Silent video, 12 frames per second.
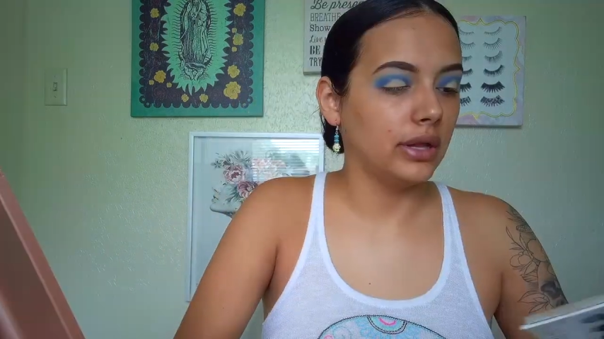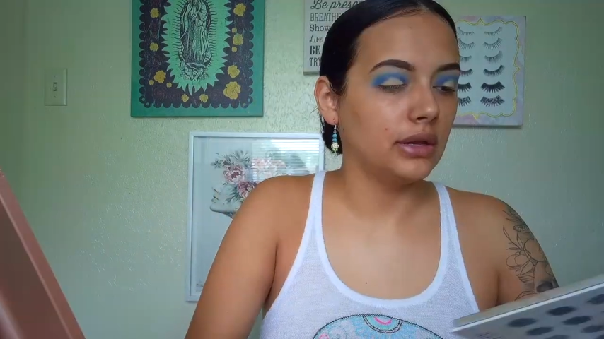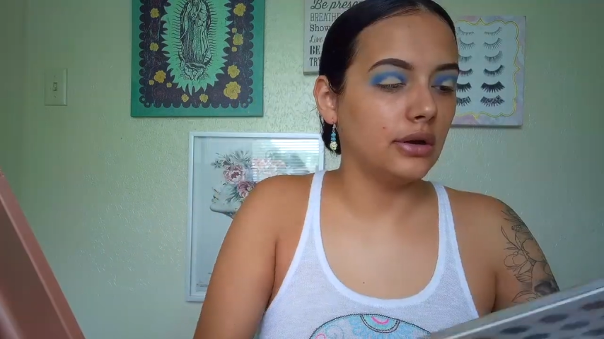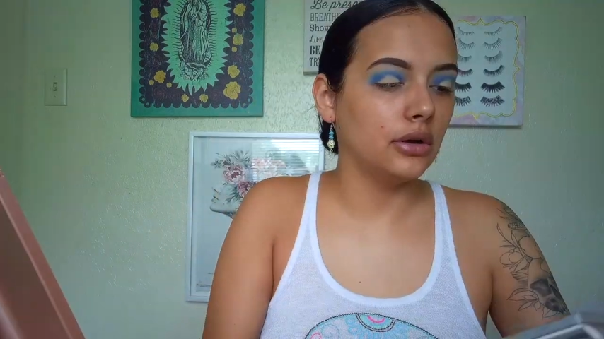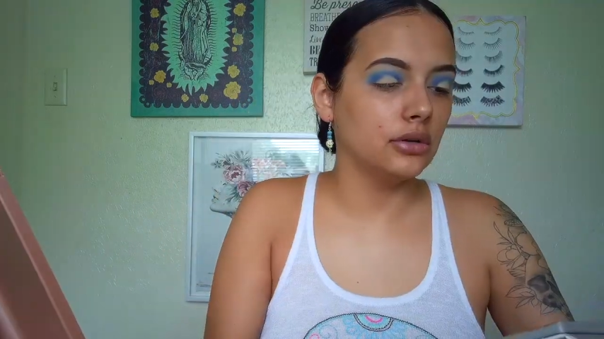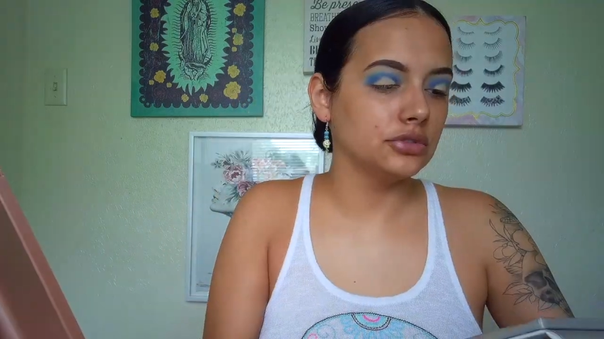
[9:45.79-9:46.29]
in
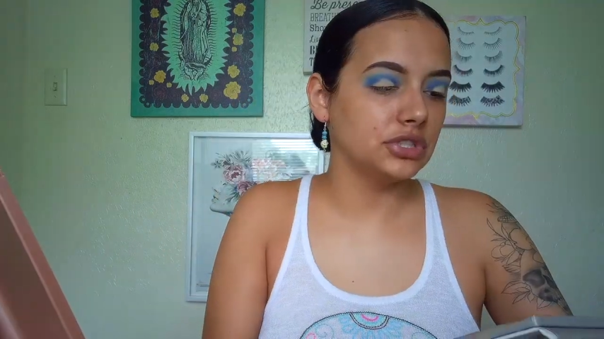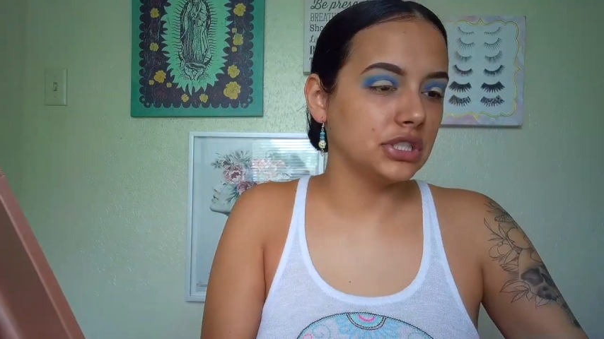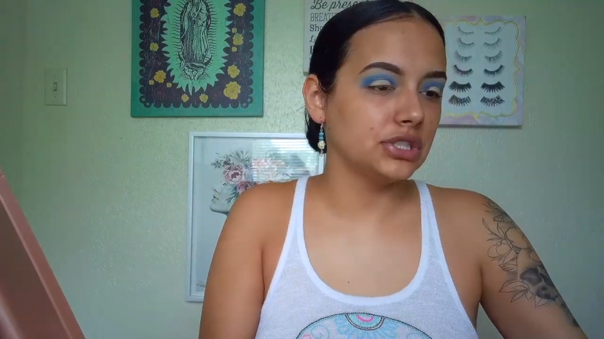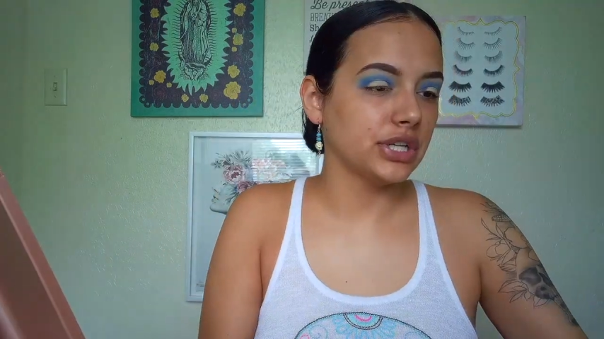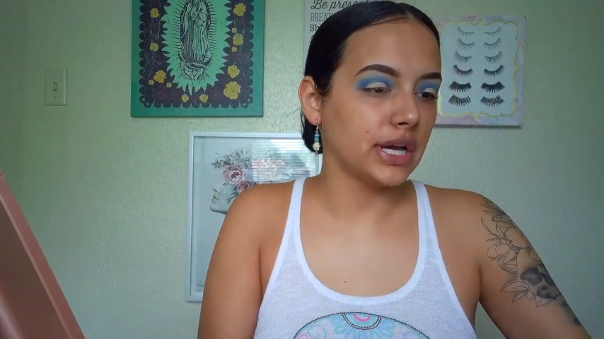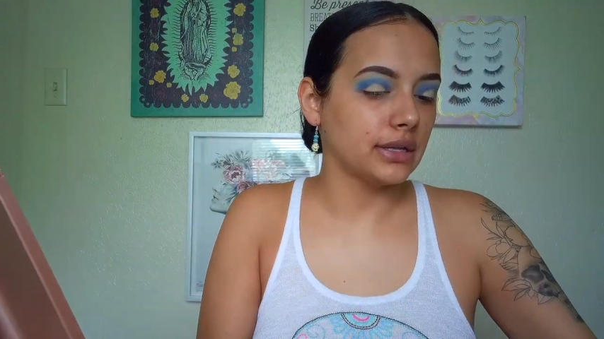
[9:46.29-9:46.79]
the
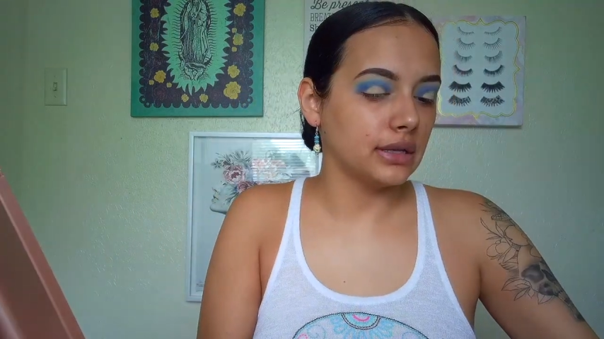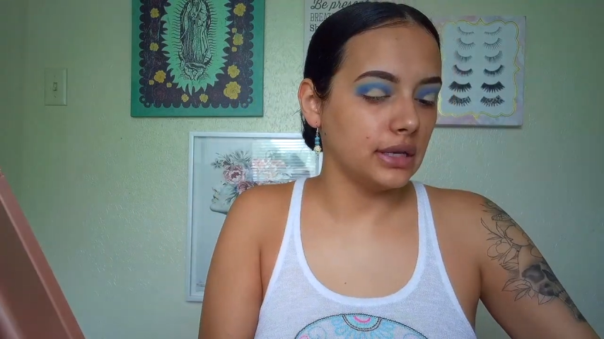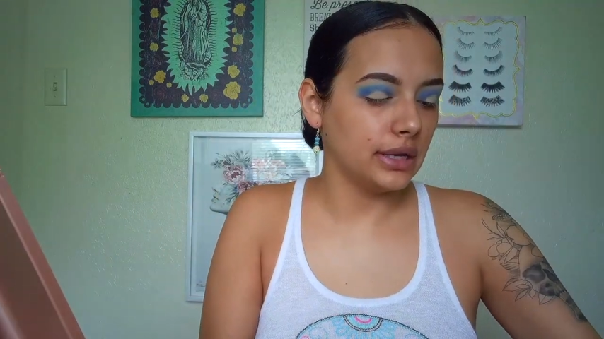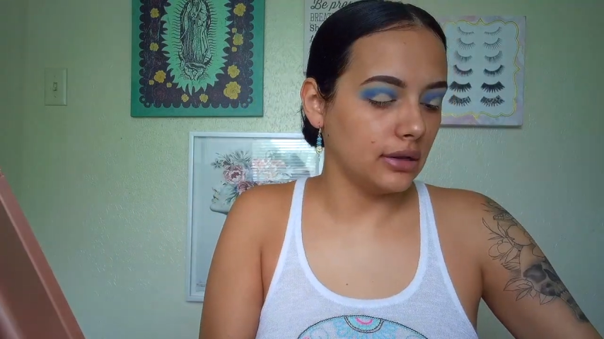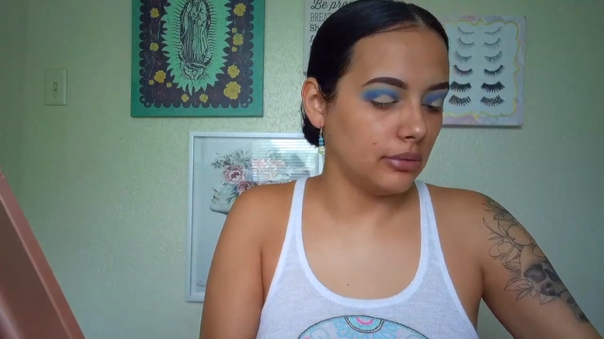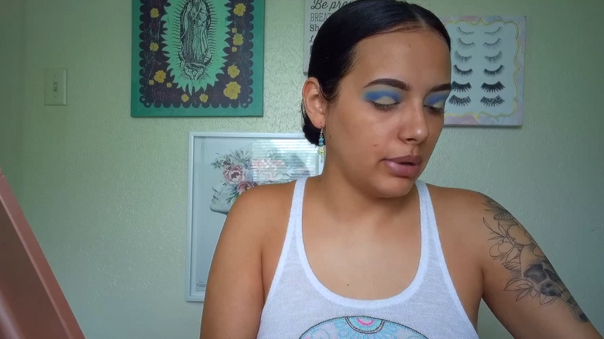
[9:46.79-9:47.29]
OG Jaclyn
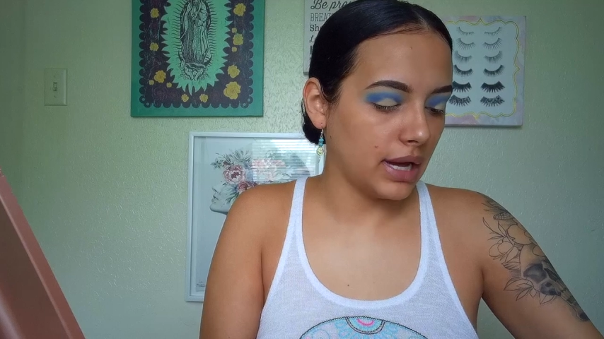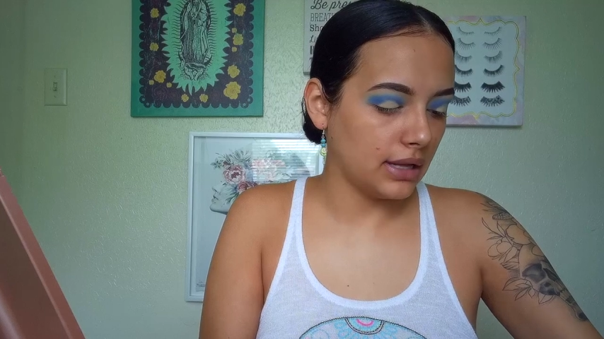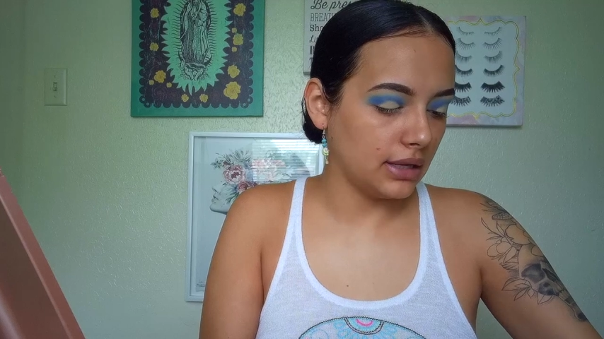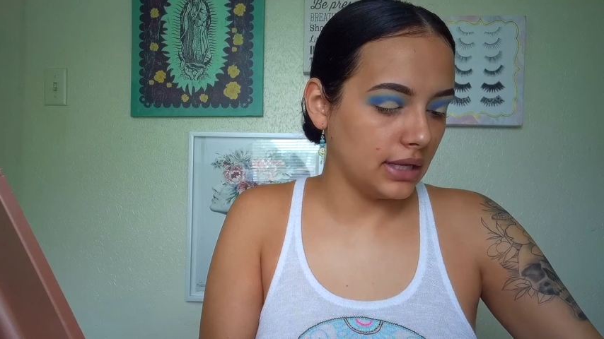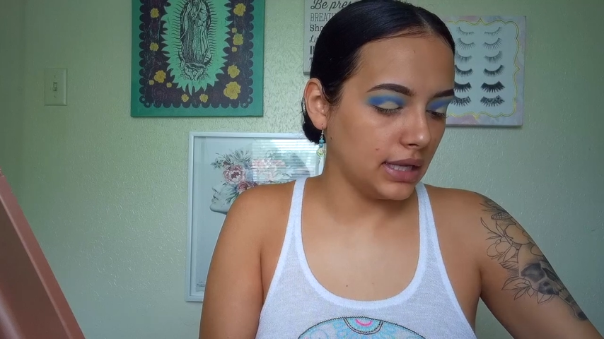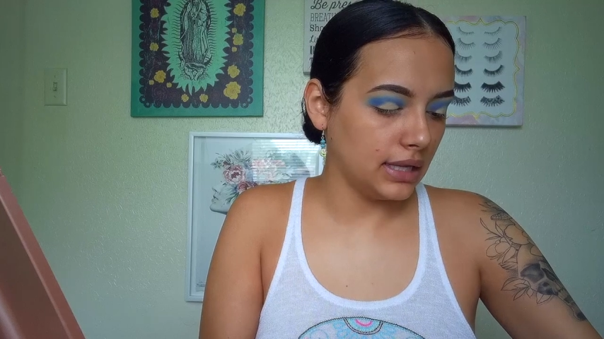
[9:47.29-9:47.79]
Hill palette,